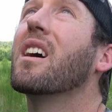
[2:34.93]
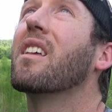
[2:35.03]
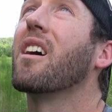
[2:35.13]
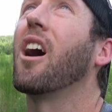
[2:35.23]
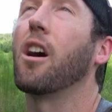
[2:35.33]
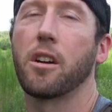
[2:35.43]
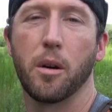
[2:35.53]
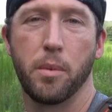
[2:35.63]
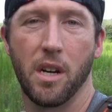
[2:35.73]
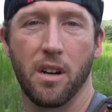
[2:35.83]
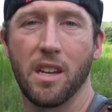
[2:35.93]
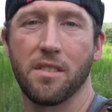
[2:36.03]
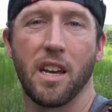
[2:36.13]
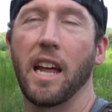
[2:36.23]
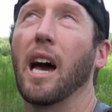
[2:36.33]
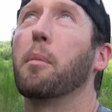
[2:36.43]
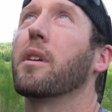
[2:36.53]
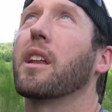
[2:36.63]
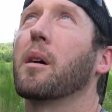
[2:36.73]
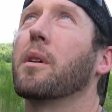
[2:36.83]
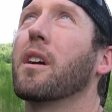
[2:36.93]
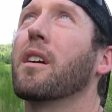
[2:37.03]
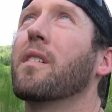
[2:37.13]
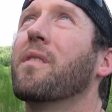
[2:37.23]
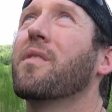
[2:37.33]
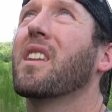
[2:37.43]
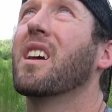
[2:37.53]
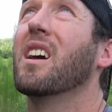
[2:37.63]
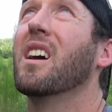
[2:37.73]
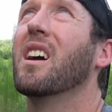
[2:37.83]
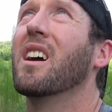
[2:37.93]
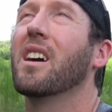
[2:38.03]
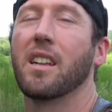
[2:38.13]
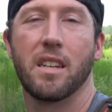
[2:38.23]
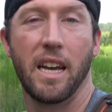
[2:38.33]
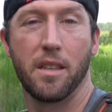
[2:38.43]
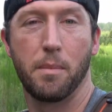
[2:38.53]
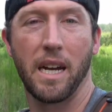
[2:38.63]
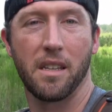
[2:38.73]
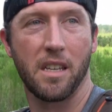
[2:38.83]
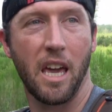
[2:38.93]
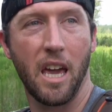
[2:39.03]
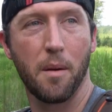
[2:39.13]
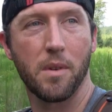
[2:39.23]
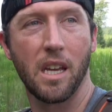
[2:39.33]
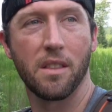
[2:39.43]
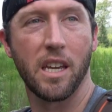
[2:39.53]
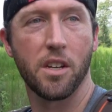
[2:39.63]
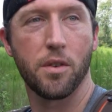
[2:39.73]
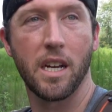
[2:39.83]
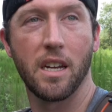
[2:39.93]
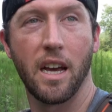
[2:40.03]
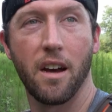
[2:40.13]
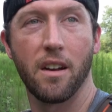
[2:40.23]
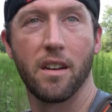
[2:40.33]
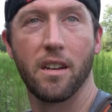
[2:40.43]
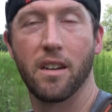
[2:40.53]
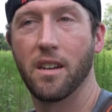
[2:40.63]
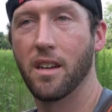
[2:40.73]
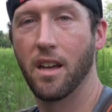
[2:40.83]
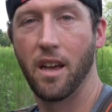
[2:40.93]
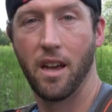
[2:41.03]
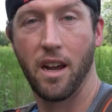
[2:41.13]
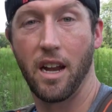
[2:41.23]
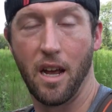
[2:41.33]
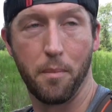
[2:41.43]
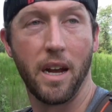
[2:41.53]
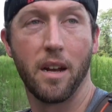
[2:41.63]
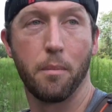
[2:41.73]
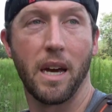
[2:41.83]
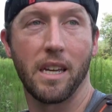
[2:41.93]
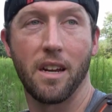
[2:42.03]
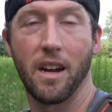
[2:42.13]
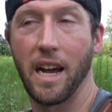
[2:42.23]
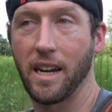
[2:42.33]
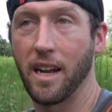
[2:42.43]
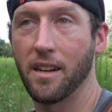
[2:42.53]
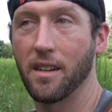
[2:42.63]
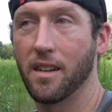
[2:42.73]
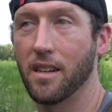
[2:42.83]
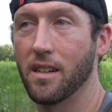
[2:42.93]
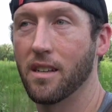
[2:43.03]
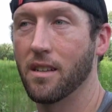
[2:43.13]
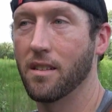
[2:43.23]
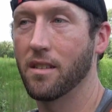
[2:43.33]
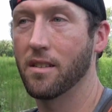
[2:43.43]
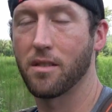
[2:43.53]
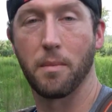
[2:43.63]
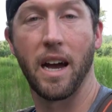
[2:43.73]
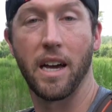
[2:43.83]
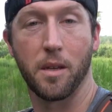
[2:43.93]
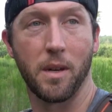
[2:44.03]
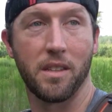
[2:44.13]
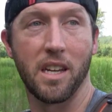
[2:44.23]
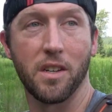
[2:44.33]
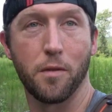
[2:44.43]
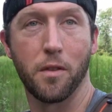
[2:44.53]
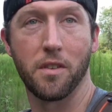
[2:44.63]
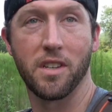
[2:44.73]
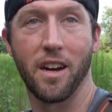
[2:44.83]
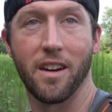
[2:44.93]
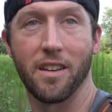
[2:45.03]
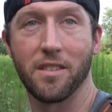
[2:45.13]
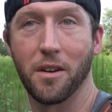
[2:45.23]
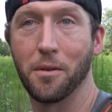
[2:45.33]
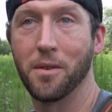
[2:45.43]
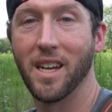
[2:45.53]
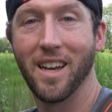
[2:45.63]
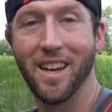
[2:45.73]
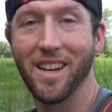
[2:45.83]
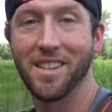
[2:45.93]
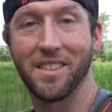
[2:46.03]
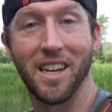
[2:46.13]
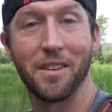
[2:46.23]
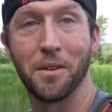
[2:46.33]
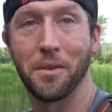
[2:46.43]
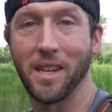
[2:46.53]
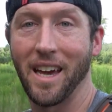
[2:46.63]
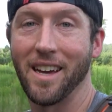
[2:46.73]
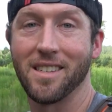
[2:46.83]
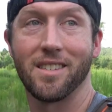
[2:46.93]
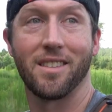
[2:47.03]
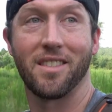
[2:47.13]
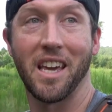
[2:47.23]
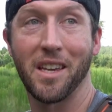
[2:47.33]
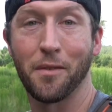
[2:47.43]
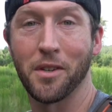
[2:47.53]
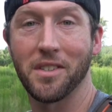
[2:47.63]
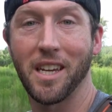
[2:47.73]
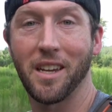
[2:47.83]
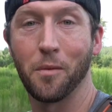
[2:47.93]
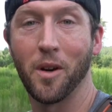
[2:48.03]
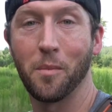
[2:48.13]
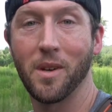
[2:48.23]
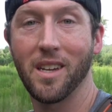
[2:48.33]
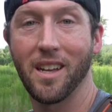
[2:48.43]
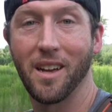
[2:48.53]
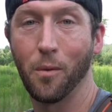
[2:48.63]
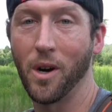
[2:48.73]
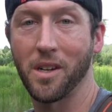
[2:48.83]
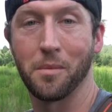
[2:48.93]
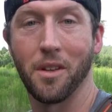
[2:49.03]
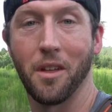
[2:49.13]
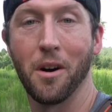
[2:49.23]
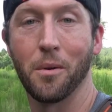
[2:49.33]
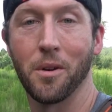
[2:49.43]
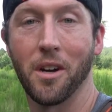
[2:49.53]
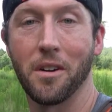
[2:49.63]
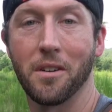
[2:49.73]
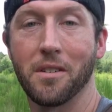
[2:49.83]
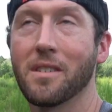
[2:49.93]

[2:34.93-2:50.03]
The hawk up here, he's not happy that I'm here. Dad's back at the camp getting things straightened out, and I'm headed back here. I got some high expectations for this area, so stay tuned guys. Thanks for sticking with me. Welcome to the Honed Hunter.